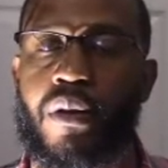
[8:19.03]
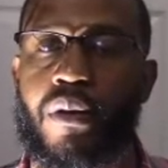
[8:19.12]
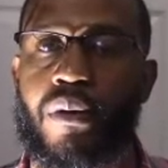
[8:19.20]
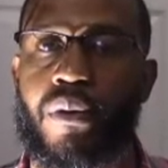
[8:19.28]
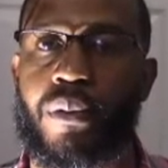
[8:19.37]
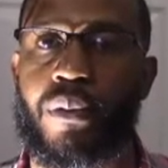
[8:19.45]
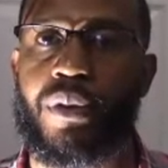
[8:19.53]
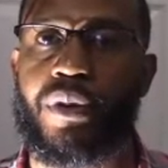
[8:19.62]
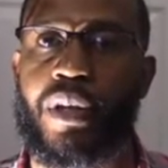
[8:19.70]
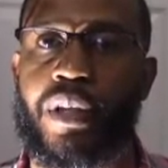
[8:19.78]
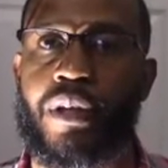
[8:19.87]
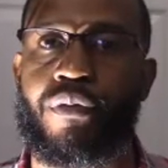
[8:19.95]
Lord, we
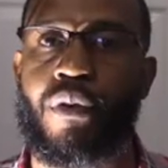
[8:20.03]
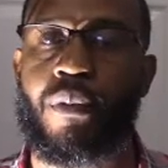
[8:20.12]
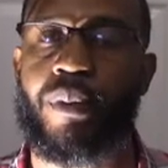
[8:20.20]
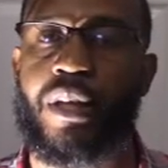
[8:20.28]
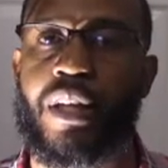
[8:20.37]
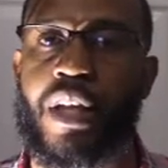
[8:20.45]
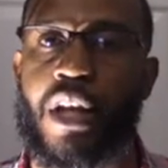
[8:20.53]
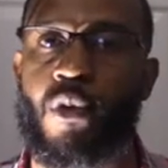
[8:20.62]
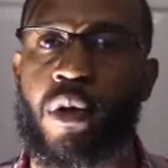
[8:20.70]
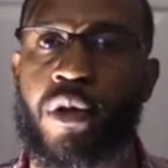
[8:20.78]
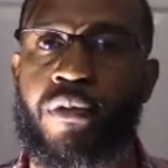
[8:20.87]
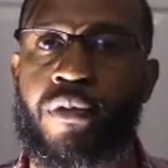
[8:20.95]
thank you for being a
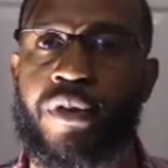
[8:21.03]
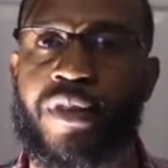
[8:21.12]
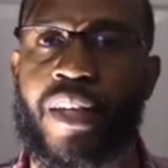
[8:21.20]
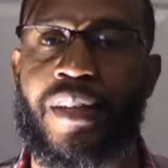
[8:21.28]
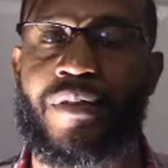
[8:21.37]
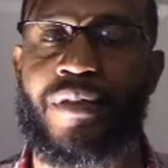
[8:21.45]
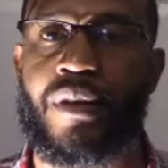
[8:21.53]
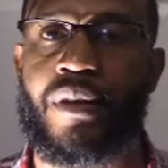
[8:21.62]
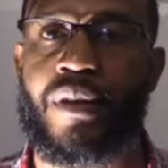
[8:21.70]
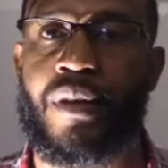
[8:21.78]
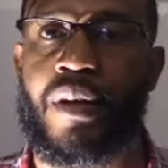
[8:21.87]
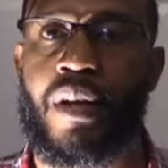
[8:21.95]
wonderful Savior,
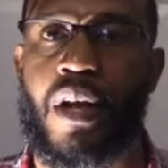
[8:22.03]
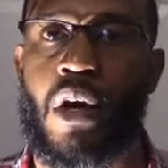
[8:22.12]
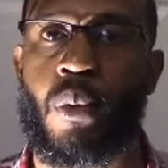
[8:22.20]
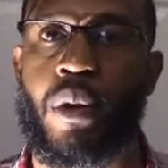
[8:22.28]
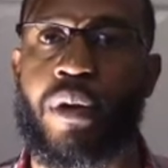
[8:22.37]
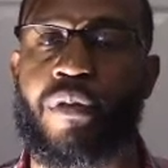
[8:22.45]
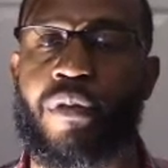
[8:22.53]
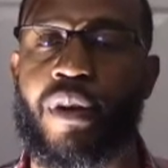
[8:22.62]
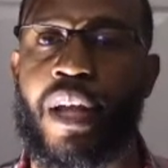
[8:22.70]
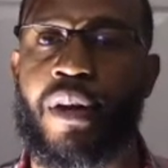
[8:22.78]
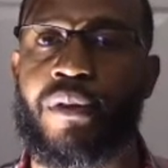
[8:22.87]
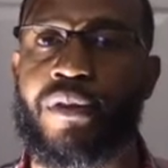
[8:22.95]
a wonderful
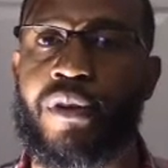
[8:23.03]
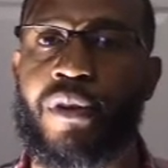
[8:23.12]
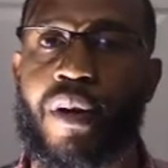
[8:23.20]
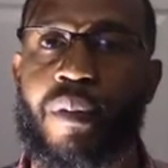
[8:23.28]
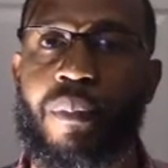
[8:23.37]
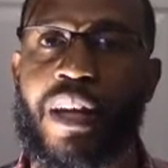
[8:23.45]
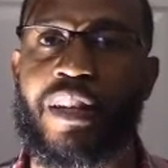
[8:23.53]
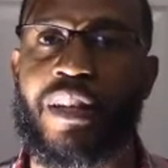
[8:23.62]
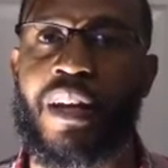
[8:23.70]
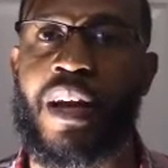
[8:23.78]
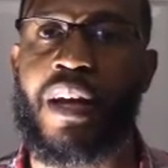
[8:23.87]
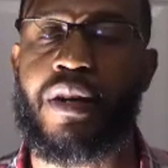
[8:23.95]
Counselor, a mighty
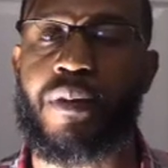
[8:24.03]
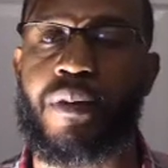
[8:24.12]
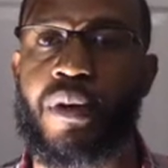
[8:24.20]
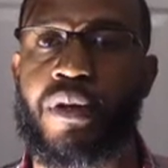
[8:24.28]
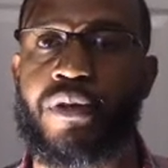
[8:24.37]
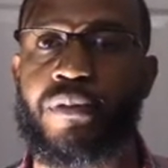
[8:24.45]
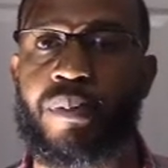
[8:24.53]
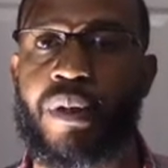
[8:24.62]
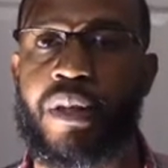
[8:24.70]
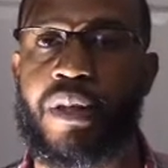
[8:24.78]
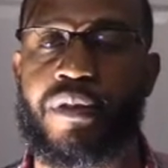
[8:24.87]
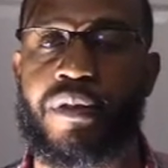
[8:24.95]
God, a Prince of
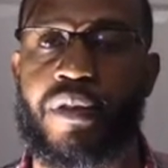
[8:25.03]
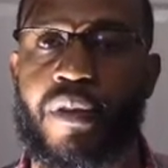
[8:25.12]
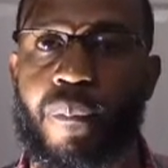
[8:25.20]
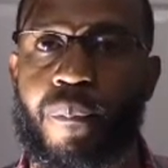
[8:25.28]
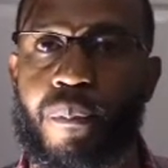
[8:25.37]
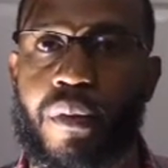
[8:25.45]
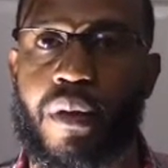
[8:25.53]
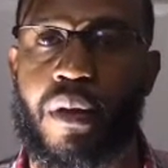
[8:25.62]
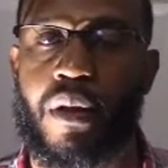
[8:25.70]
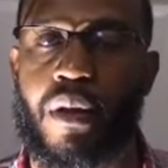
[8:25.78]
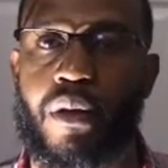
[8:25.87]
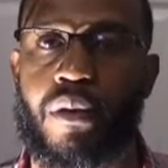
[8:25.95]
Peace.
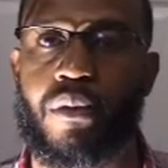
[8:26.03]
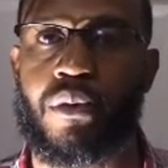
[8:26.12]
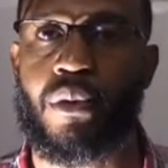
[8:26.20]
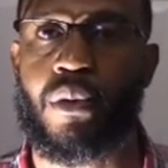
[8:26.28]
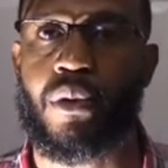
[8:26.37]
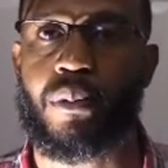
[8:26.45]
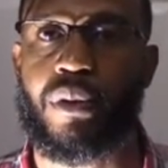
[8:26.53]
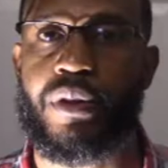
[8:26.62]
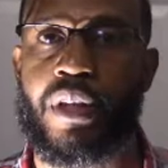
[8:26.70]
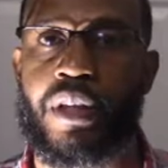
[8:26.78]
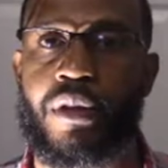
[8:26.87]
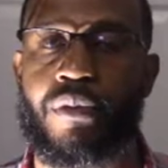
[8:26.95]
Lord, we
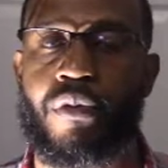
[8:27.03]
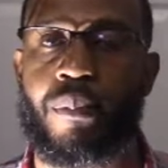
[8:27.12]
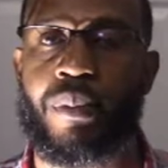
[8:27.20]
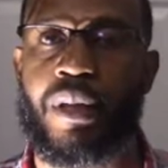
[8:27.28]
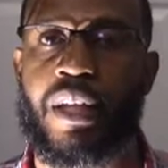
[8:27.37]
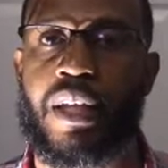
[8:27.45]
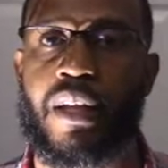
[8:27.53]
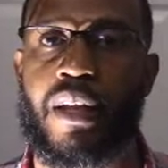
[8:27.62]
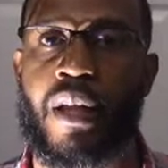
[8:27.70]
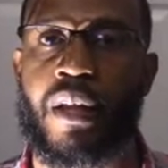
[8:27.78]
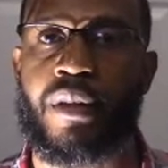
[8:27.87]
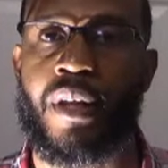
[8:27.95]
thank you for being
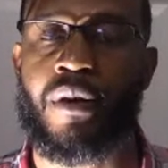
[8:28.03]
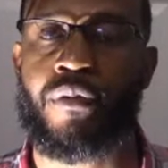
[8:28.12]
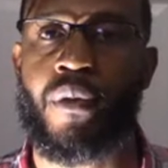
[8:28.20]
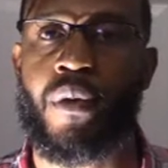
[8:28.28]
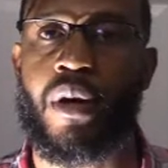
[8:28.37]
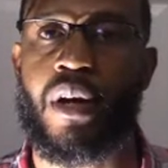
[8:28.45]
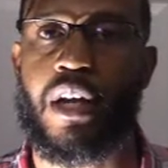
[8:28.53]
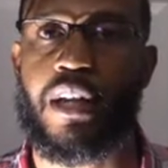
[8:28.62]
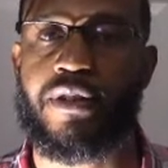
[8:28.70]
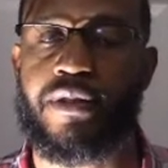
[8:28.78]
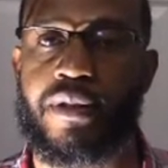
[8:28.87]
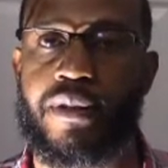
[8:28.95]
there for
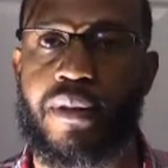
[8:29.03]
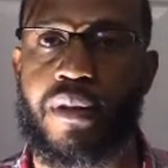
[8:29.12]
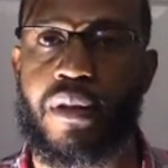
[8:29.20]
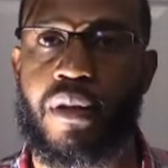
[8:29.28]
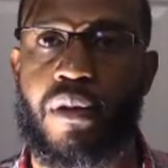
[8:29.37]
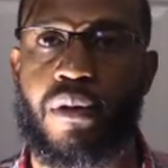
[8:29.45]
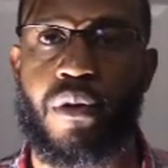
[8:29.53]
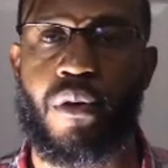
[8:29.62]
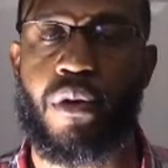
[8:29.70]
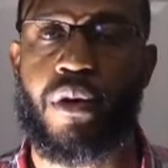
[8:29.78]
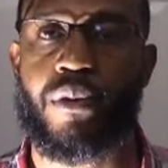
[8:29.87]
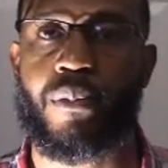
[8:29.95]
us.
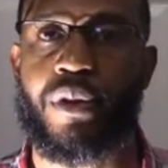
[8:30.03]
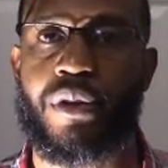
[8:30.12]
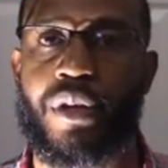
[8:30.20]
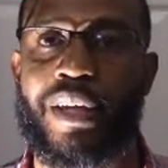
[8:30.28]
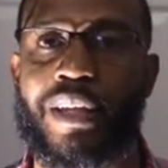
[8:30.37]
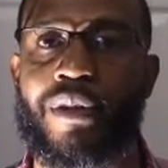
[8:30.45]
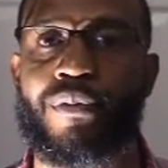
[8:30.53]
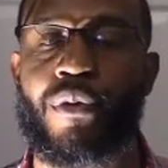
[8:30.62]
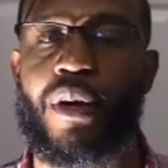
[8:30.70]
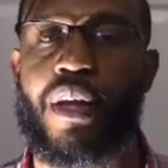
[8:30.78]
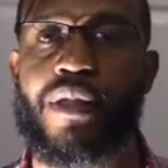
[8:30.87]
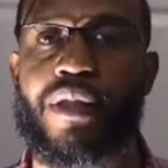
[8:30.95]
Lord, we thank you
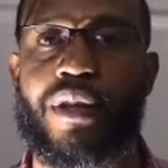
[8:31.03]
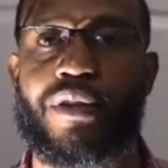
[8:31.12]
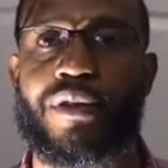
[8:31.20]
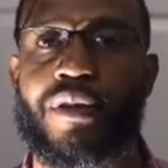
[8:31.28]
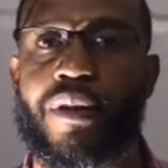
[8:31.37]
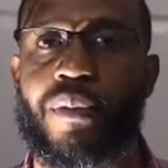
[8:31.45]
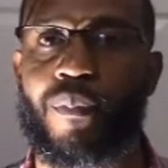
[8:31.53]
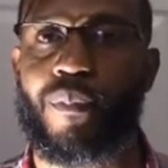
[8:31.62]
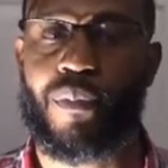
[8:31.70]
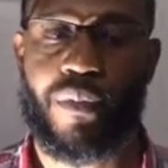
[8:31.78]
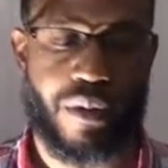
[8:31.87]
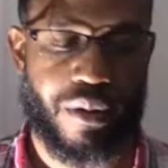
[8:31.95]
for in this
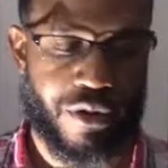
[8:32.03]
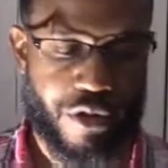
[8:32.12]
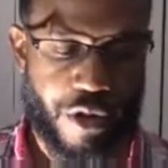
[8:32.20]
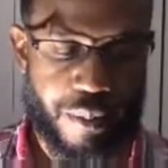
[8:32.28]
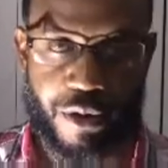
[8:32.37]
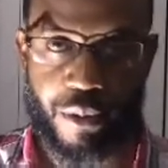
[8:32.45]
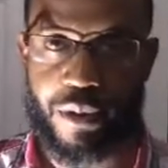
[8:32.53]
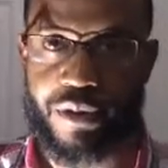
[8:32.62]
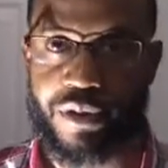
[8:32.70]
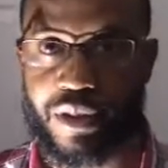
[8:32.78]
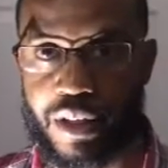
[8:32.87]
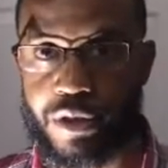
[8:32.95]
scripture we
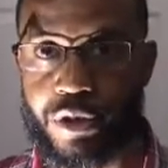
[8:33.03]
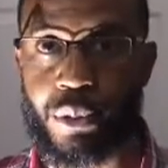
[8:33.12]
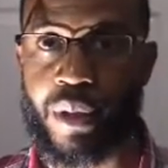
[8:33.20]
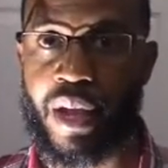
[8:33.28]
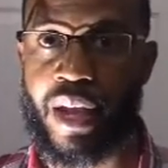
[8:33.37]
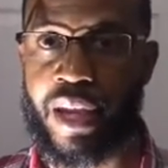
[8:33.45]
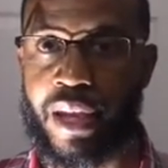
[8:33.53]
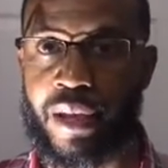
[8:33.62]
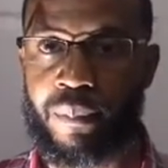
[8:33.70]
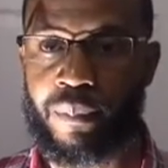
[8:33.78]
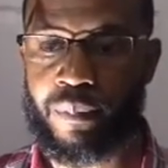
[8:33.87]
see that you came